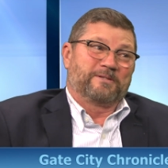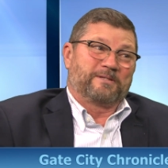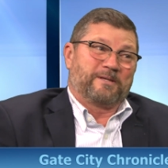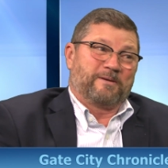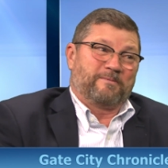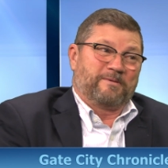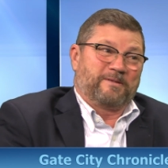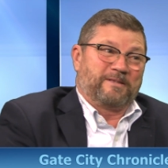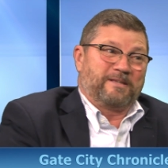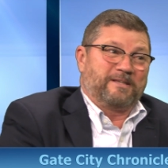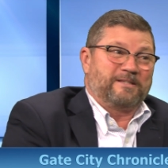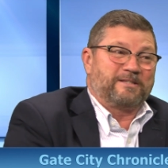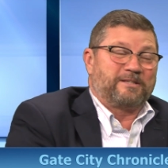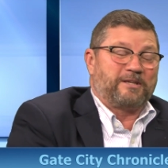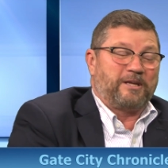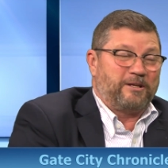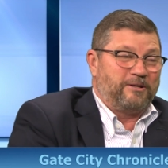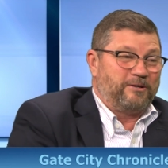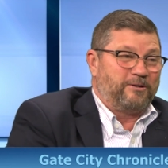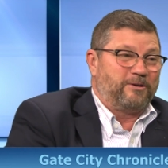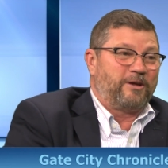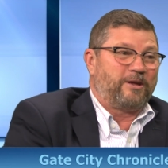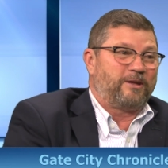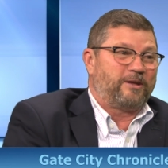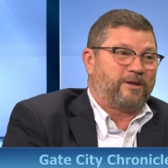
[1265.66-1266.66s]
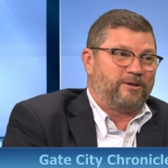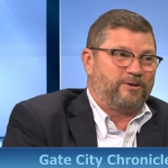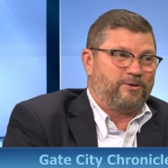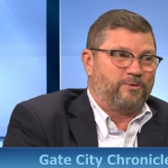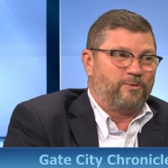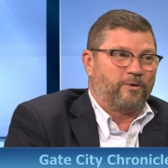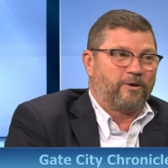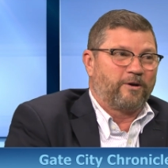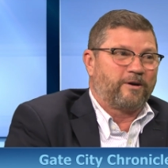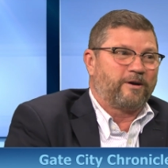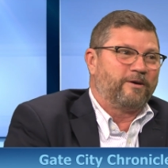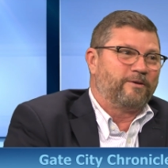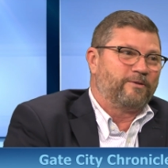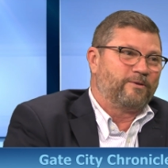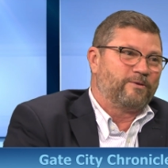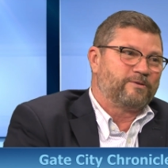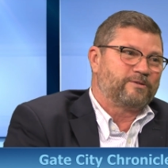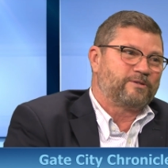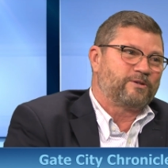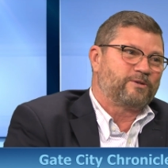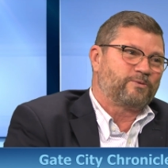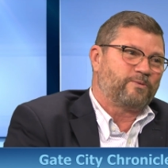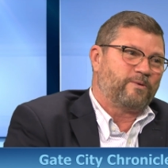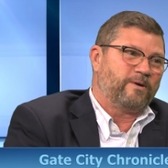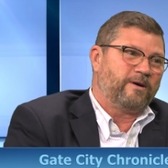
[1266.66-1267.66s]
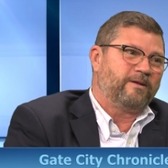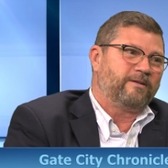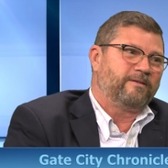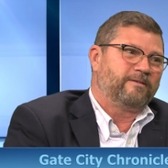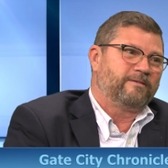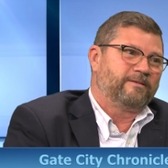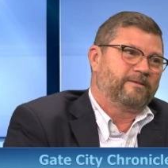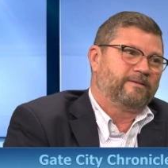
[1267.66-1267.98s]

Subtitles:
Some of these, can you work on those as well?